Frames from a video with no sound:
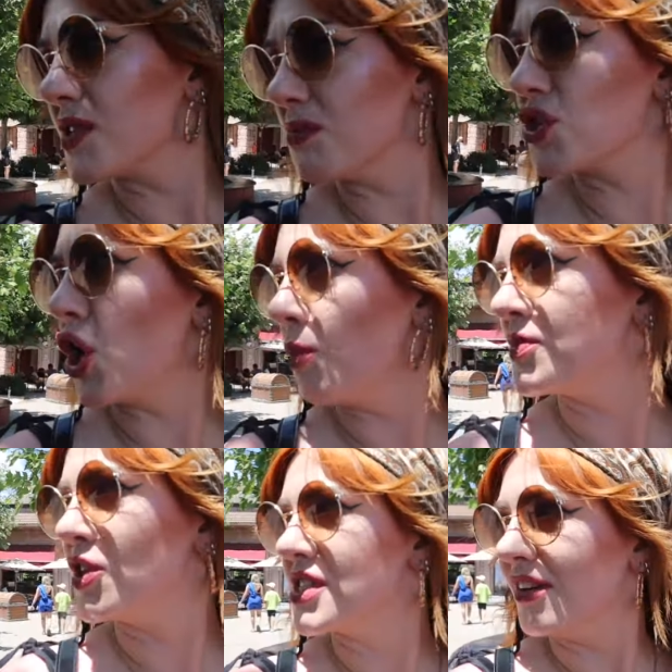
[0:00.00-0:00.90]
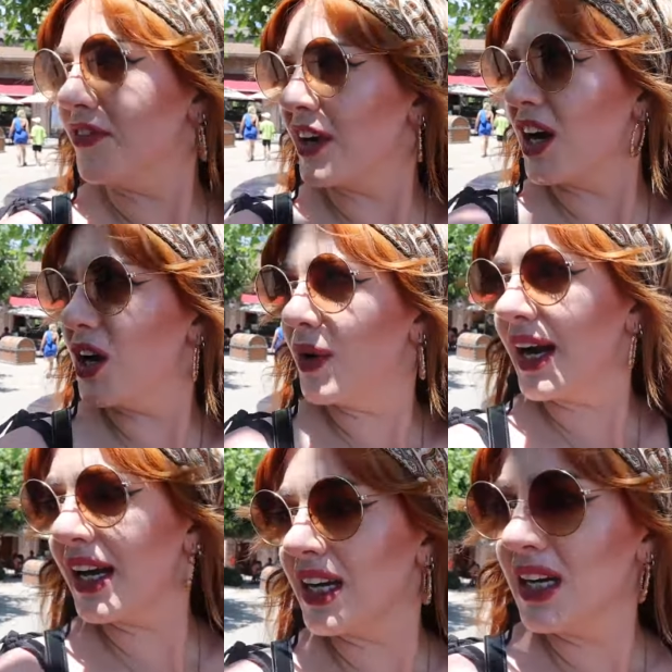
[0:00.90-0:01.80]
some shops or something, are
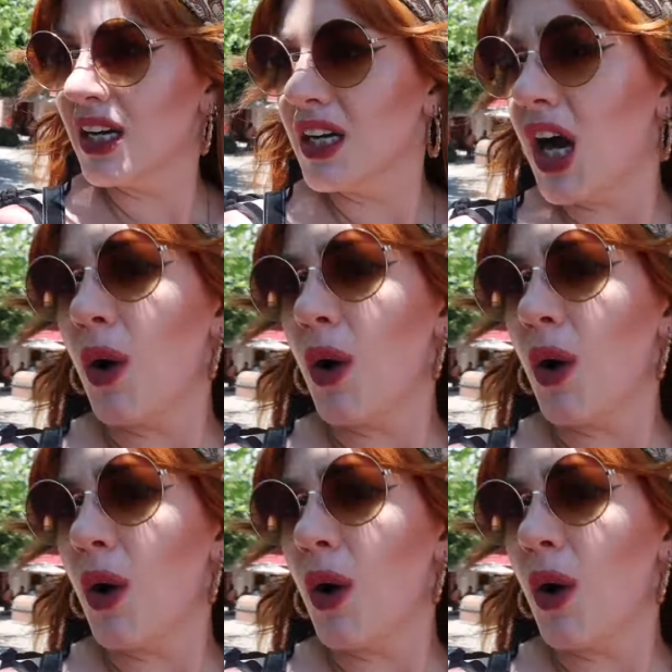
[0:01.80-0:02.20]
we? Yeah, we're going to have a look.